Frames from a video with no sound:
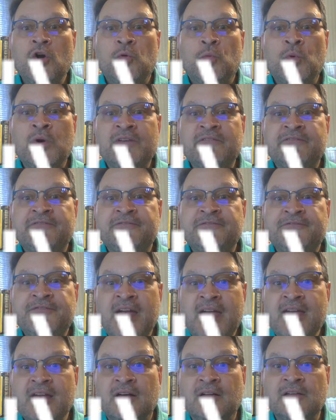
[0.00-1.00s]
We've
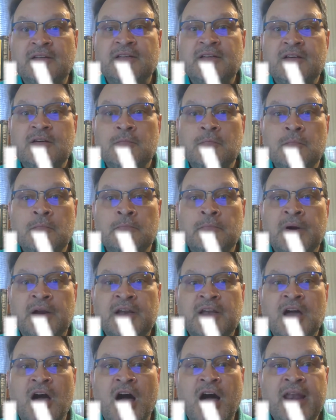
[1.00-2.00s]
failed,
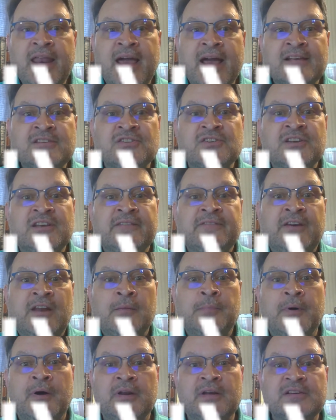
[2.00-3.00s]
but God hasn't given
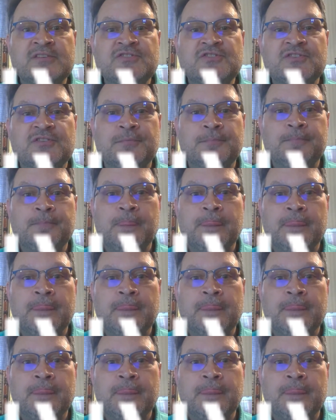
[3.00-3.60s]
up on us.